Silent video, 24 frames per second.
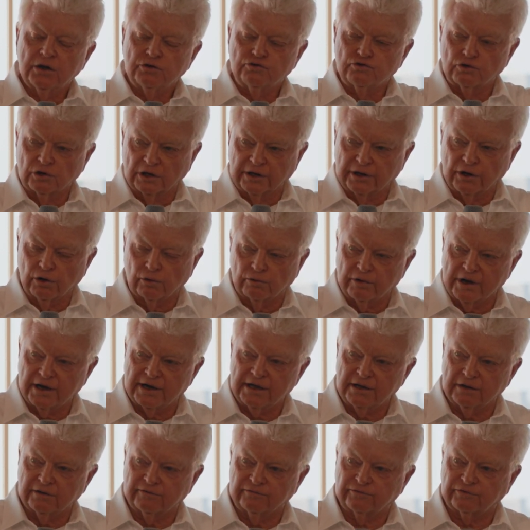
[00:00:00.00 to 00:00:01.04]
drilling
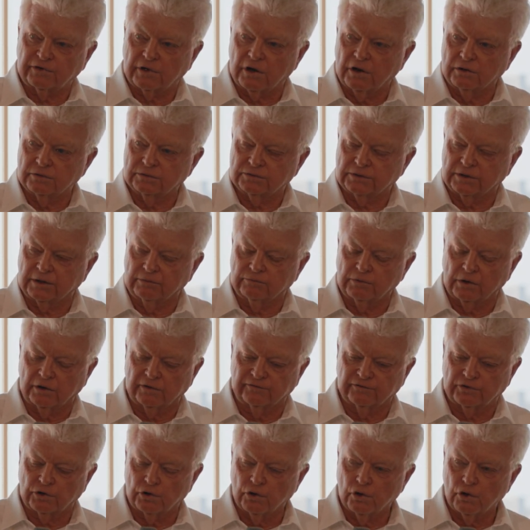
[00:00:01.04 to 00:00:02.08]
already of
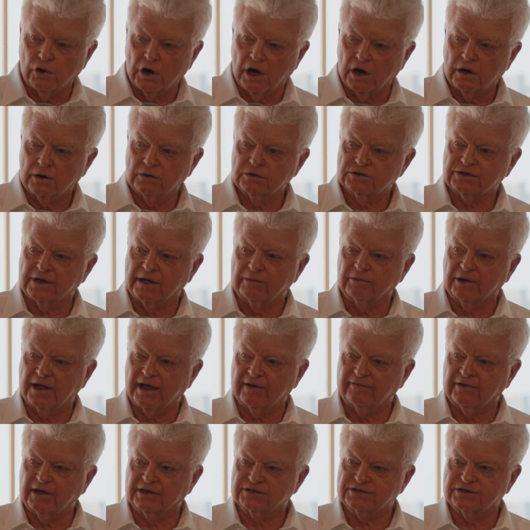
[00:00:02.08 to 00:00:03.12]
core holes, and we
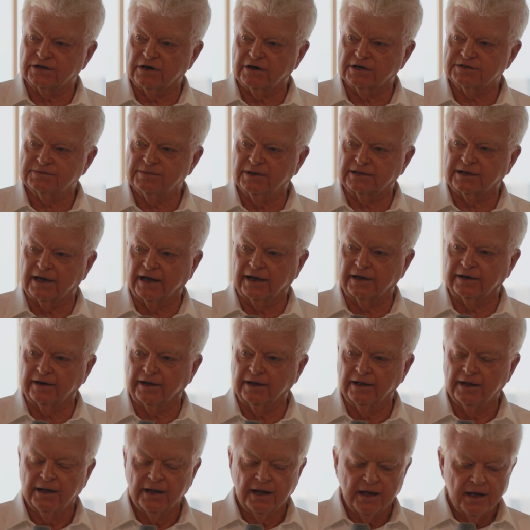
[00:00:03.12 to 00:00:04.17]
have our seismic
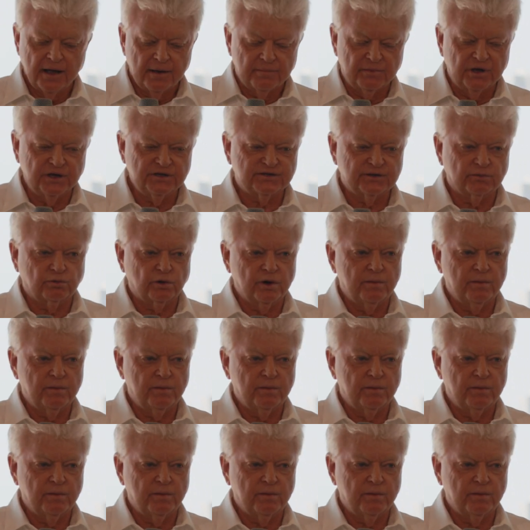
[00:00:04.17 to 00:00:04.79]
data, means that